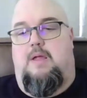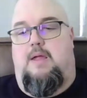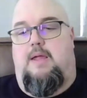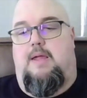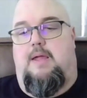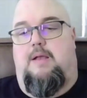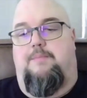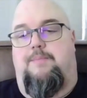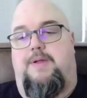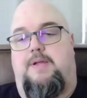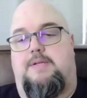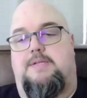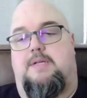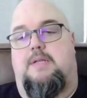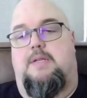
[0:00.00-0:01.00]
I got a
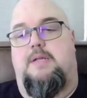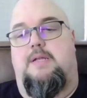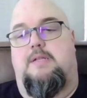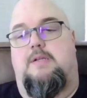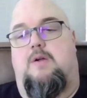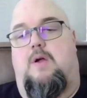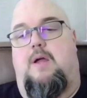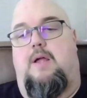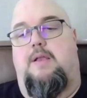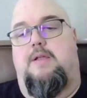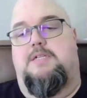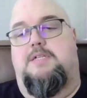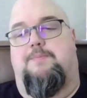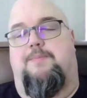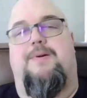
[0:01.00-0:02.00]
piece of lint caught in the
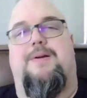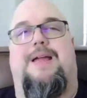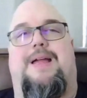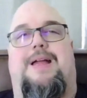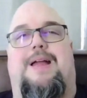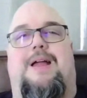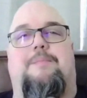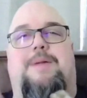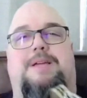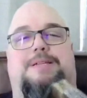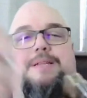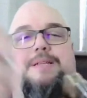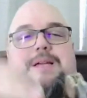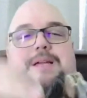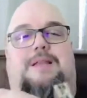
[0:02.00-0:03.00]
spring,
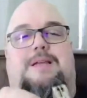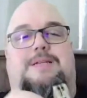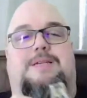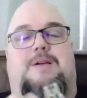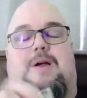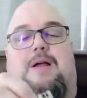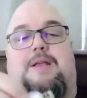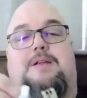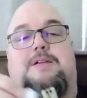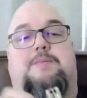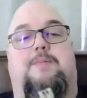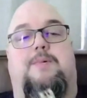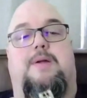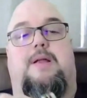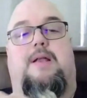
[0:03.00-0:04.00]
piece of this caught in the
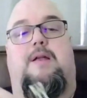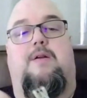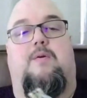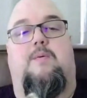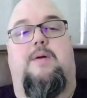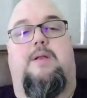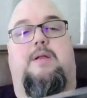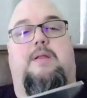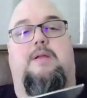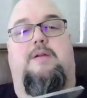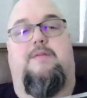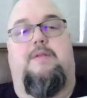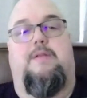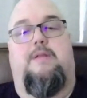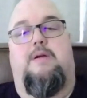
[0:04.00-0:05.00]
spring, and I don't want to
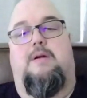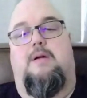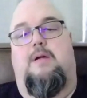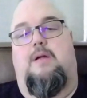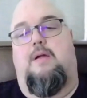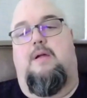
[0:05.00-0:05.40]
leave it there.